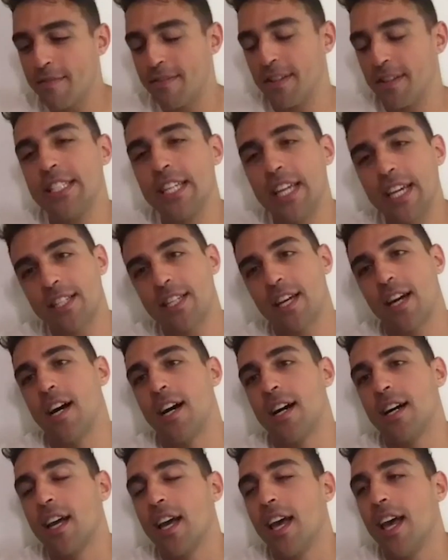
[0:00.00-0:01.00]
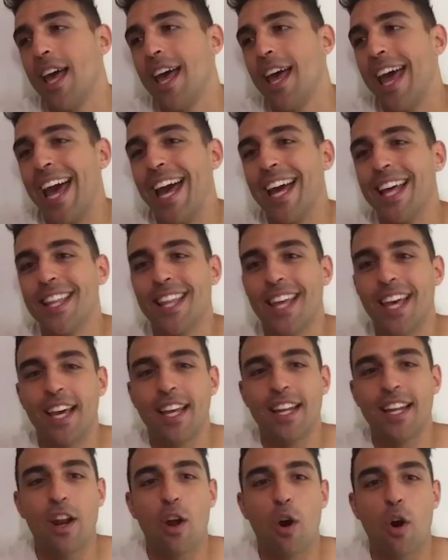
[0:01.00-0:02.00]
on TikTok. And
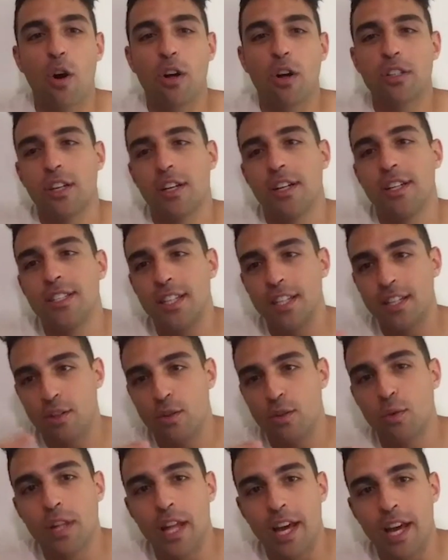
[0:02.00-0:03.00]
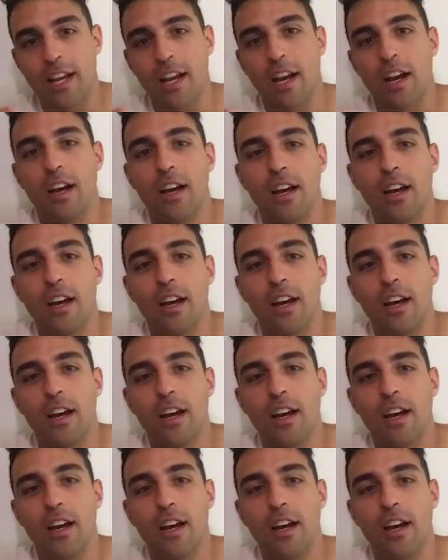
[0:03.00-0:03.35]
then it all turns into like